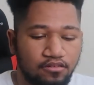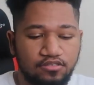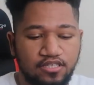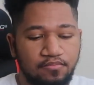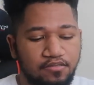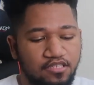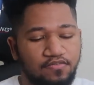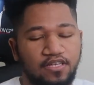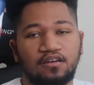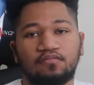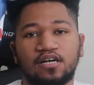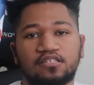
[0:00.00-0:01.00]
Don't skip this
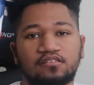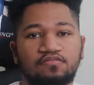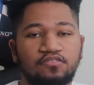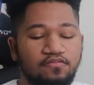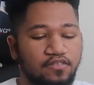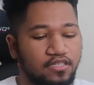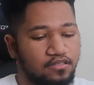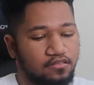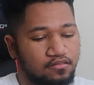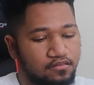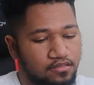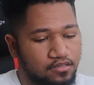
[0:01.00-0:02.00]
video. Watch the full video.
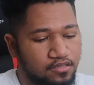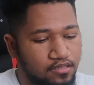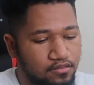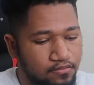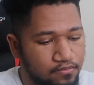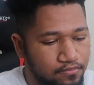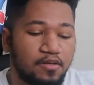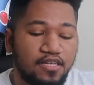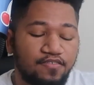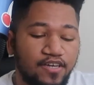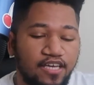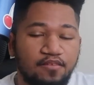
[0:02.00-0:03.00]
Let's go. I
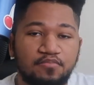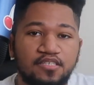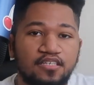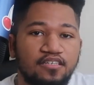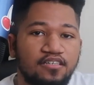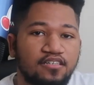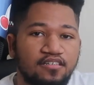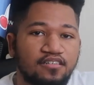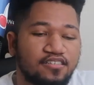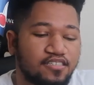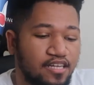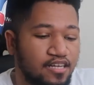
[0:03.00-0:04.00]
believe in M C,
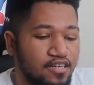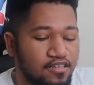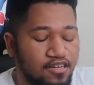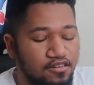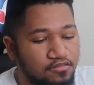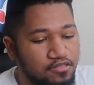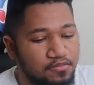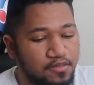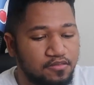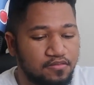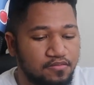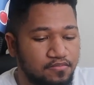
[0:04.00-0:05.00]
uh, cause they the goats,
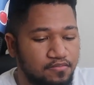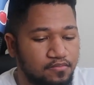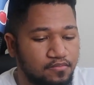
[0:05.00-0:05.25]
bro.